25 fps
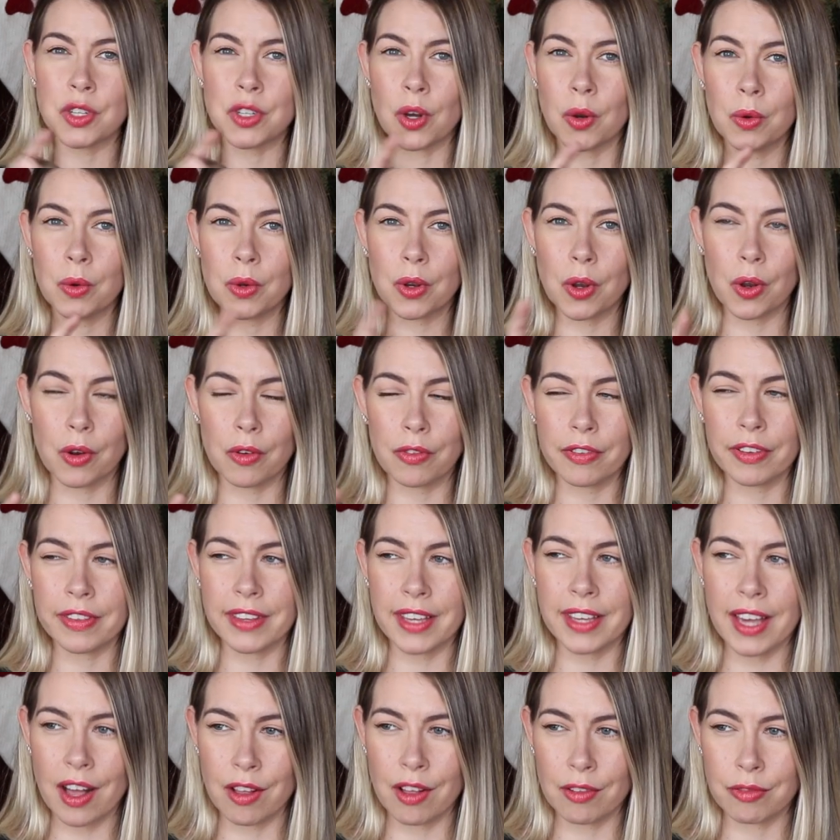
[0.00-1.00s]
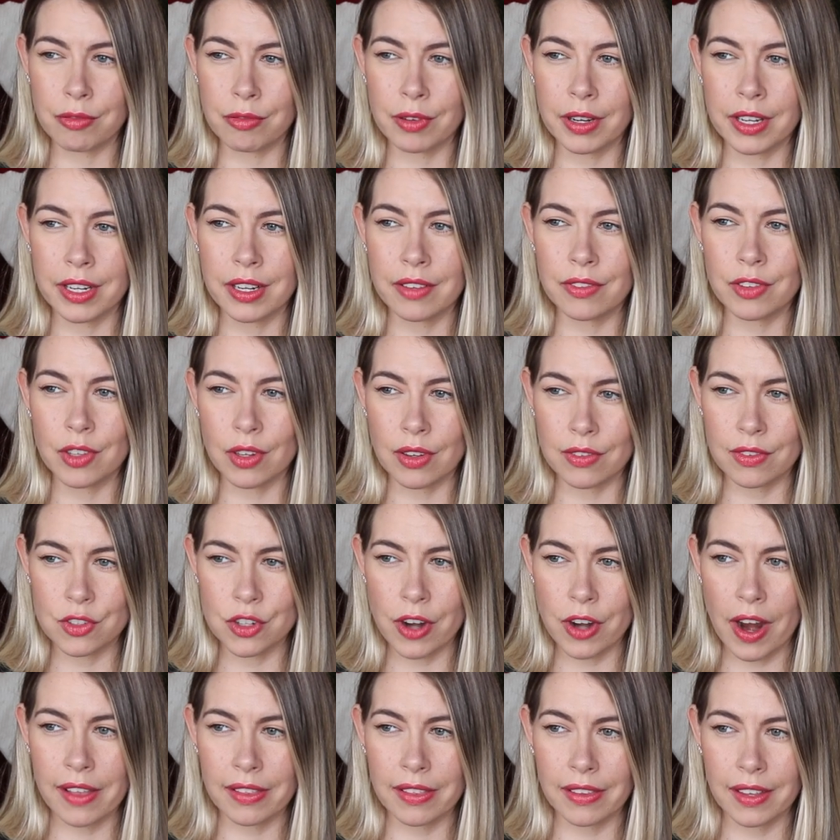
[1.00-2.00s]
Don't go for the e.l.f. one if you have
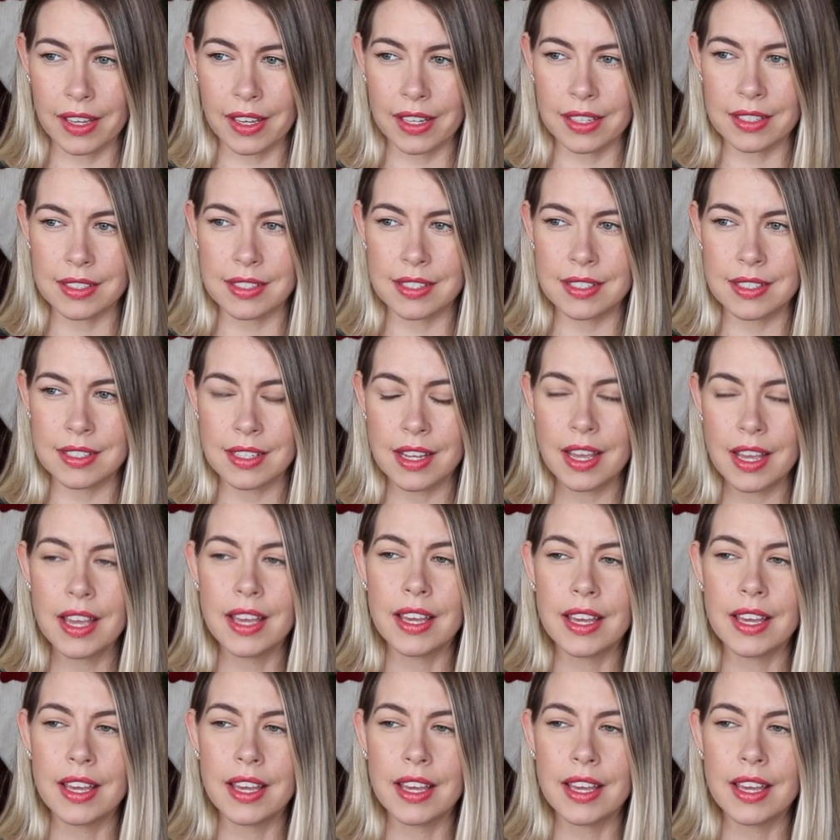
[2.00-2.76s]
dry lids.